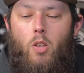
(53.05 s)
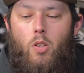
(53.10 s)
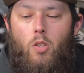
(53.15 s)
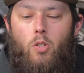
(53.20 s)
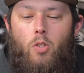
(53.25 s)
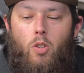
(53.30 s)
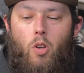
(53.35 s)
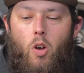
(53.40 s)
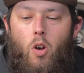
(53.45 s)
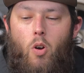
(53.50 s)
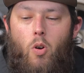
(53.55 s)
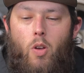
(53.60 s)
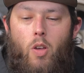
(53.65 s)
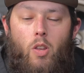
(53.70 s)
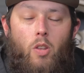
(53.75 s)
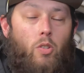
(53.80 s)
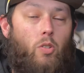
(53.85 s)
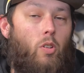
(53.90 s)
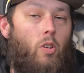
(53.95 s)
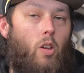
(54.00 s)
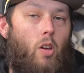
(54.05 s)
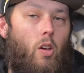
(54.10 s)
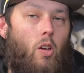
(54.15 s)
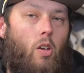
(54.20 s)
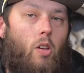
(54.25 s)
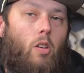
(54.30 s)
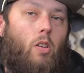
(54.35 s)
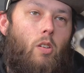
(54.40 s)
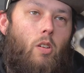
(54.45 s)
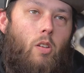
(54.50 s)
so it is going
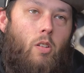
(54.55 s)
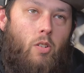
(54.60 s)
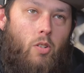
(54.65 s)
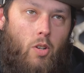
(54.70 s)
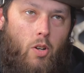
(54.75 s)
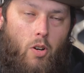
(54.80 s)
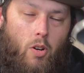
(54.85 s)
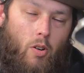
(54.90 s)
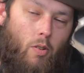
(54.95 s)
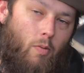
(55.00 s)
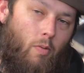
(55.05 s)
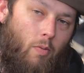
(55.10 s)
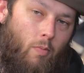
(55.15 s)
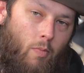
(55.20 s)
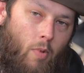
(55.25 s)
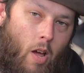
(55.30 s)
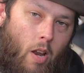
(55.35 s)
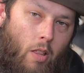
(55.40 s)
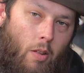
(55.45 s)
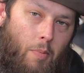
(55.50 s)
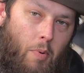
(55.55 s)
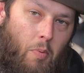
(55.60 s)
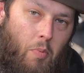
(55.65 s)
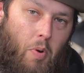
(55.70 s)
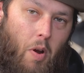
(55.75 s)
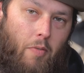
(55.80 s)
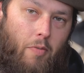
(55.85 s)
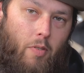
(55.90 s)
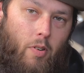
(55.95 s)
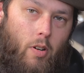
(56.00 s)
to in turn ride a little bit
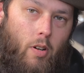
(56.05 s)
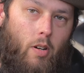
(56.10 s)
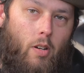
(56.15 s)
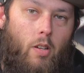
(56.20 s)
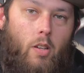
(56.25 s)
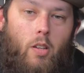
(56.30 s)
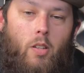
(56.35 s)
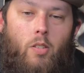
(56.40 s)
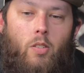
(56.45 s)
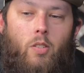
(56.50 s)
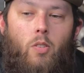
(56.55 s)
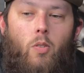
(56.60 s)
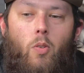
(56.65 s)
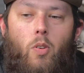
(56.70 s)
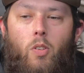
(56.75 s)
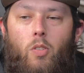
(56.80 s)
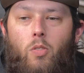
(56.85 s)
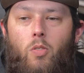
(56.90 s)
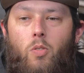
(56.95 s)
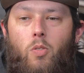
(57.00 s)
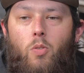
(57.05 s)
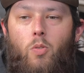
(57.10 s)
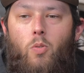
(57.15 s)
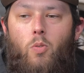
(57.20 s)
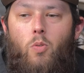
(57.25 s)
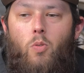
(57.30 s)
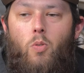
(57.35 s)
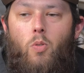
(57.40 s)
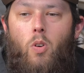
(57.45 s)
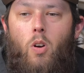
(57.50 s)
rougher. It's going
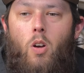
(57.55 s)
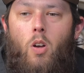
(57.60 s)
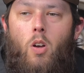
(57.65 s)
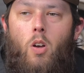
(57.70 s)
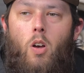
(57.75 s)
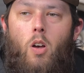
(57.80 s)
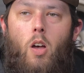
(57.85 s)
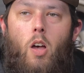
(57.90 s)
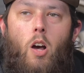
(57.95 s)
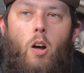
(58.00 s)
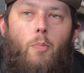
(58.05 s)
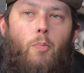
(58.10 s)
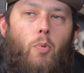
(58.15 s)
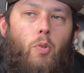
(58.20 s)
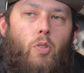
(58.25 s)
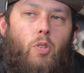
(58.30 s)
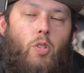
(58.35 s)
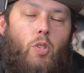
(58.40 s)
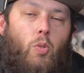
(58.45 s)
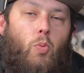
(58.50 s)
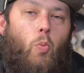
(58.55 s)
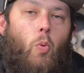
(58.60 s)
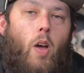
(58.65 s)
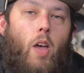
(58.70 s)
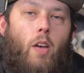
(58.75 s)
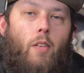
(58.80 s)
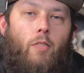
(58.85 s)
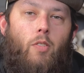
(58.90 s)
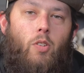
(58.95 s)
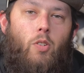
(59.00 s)
to help with
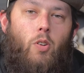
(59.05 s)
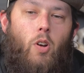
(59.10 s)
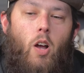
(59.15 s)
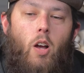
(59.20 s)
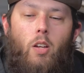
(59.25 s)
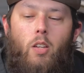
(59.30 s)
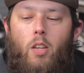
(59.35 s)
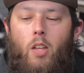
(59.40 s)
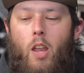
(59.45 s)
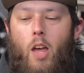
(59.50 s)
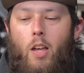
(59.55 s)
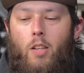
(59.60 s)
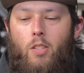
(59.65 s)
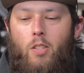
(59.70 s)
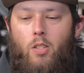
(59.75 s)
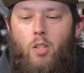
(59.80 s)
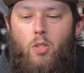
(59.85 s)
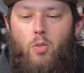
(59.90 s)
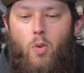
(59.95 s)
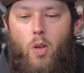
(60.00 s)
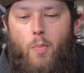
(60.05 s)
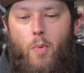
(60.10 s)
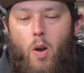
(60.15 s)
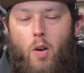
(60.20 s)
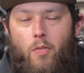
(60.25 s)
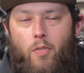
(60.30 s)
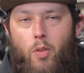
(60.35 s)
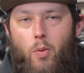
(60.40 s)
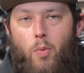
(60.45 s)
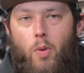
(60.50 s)
sway of the truck. It acts as a sway
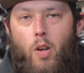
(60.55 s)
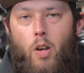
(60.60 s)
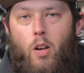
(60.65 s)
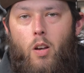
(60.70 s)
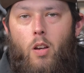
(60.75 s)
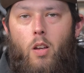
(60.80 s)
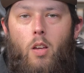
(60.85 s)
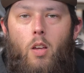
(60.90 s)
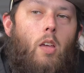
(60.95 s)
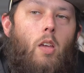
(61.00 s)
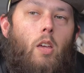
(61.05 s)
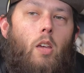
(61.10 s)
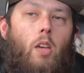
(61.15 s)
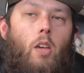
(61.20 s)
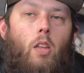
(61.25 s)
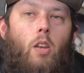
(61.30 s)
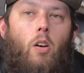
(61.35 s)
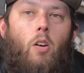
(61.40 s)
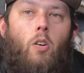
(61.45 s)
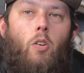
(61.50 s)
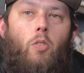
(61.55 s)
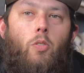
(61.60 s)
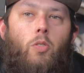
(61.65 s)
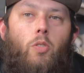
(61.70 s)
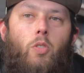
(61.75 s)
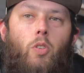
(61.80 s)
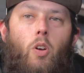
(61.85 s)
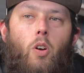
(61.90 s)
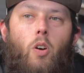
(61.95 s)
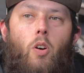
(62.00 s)
bar for the rear. It
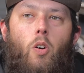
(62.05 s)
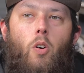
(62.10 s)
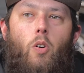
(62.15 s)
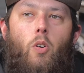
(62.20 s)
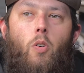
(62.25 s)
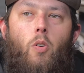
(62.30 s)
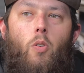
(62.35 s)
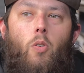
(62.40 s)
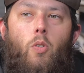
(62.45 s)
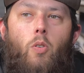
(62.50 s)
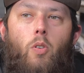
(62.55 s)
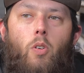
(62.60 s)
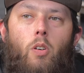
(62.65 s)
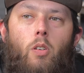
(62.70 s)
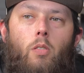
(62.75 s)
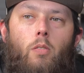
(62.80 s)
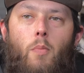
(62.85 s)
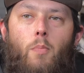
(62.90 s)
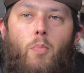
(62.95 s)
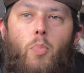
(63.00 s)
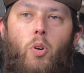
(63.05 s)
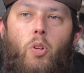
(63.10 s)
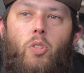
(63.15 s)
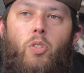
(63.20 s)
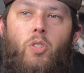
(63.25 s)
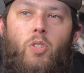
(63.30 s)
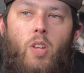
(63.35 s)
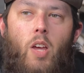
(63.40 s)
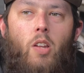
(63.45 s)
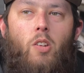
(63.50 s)
also
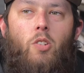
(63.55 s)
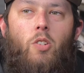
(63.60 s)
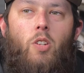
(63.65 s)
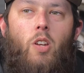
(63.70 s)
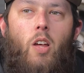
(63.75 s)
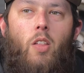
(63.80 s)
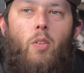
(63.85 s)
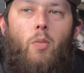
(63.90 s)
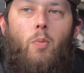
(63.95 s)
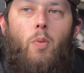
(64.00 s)
puts tension on the